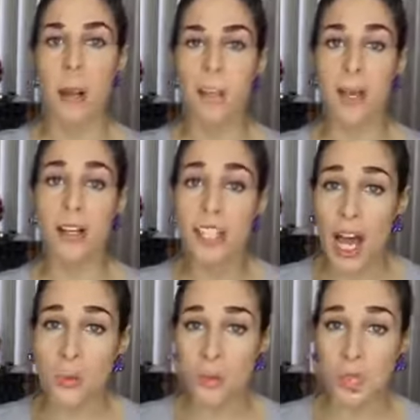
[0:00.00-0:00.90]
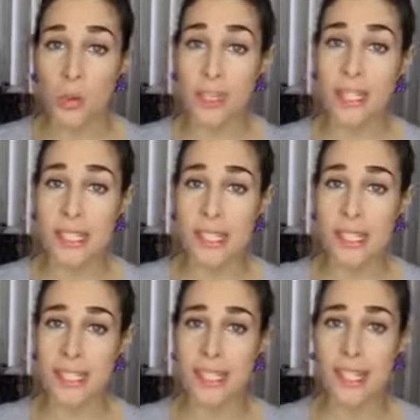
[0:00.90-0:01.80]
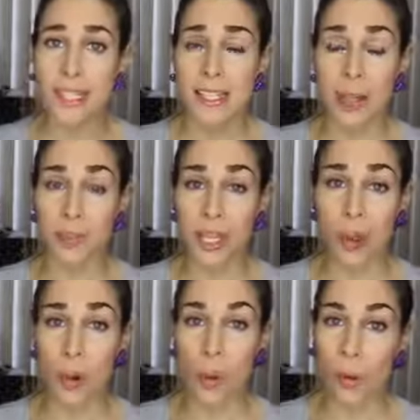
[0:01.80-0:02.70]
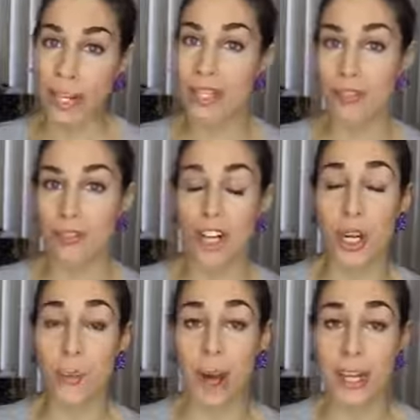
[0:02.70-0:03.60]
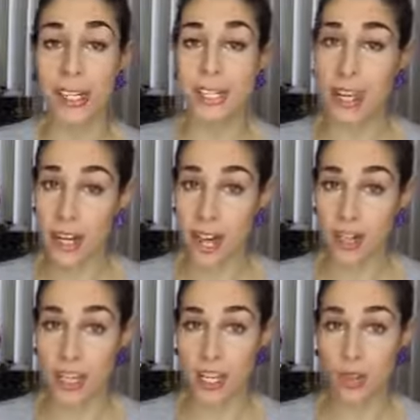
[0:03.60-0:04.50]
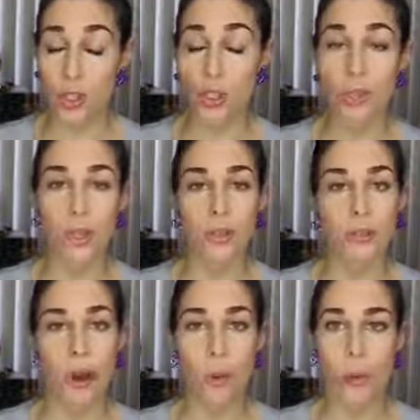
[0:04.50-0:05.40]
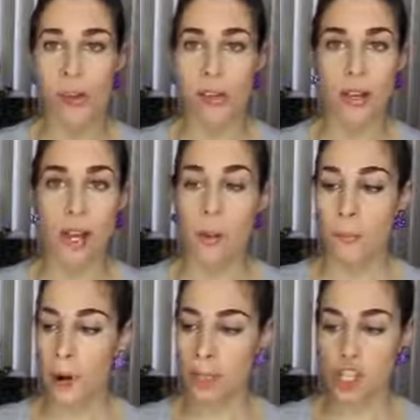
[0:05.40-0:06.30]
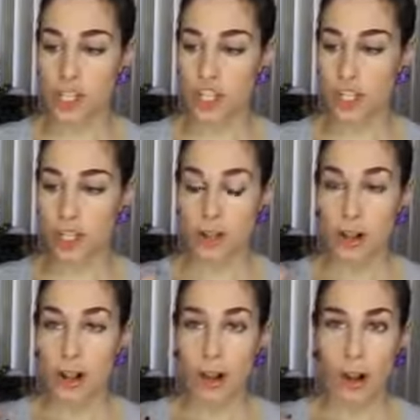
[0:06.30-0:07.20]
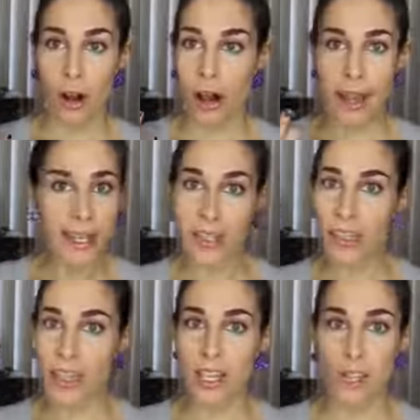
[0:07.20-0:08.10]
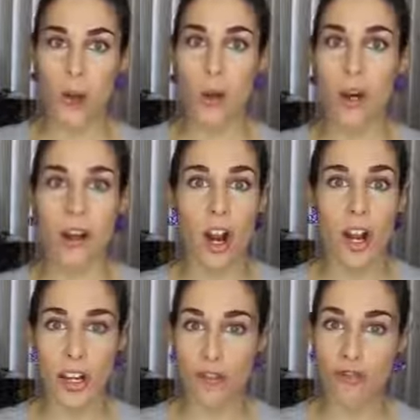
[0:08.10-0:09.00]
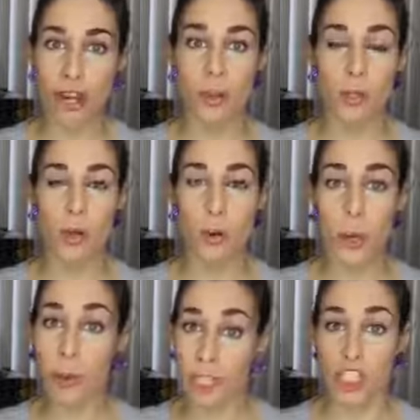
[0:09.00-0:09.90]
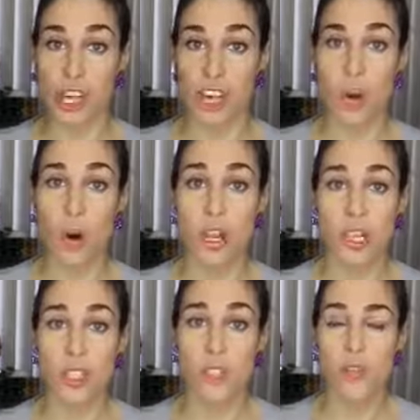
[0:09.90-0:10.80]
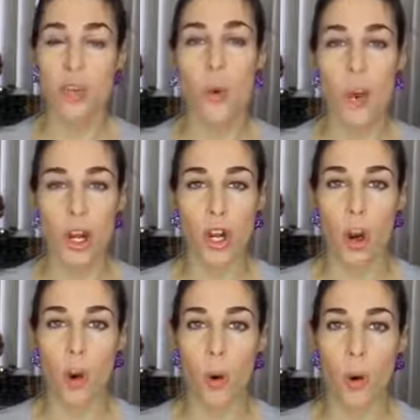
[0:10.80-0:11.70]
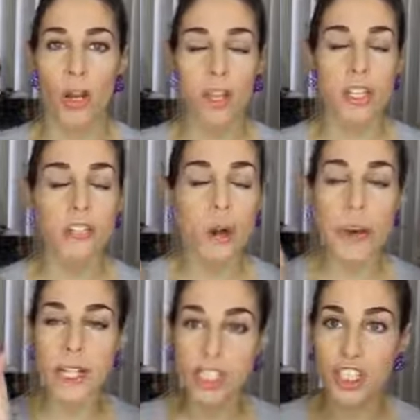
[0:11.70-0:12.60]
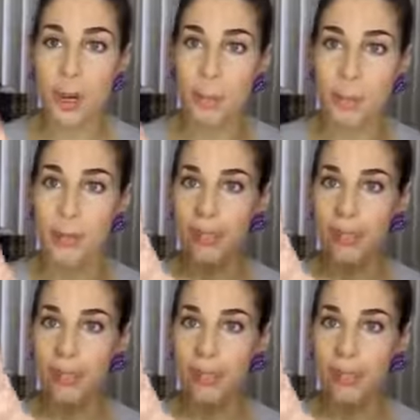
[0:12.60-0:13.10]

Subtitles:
Build up to it. This is something way different. Your body is gonna have to get used to it. You don't want to puncture anything. You don't want to hurt a rib. You don't want to puncture any organs. You don't want to jump